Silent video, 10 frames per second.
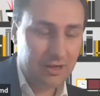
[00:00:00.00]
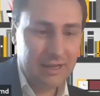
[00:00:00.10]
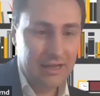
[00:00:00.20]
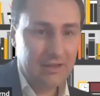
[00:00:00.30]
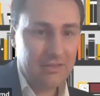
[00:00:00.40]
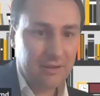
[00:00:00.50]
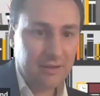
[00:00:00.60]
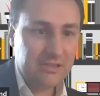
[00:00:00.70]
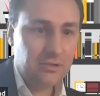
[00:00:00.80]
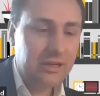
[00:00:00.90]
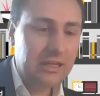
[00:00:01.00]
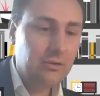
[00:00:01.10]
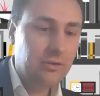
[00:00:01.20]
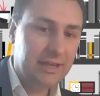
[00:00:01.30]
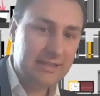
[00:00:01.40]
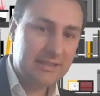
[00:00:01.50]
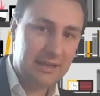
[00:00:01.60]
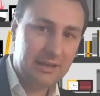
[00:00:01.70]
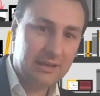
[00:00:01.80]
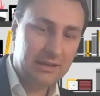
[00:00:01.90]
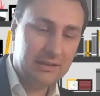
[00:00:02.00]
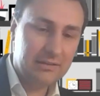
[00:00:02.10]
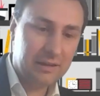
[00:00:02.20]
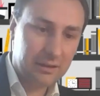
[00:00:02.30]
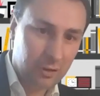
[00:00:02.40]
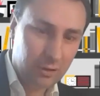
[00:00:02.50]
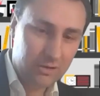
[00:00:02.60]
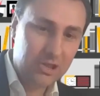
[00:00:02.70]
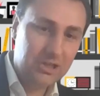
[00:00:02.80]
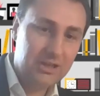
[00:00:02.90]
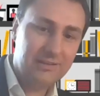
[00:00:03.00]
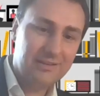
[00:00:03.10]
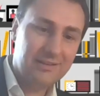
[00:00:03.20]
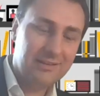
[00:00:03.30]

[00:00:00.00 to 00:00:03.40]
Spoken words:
I think it's a really, really exciting technology, and